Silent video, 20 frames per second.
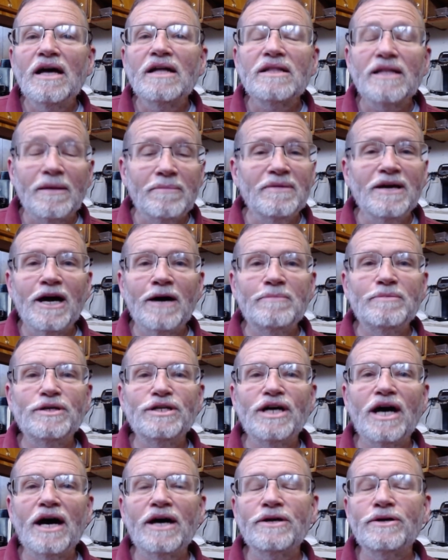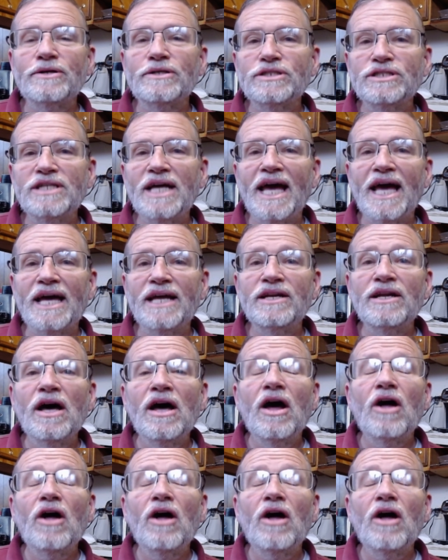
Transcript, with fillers: let me help you to understand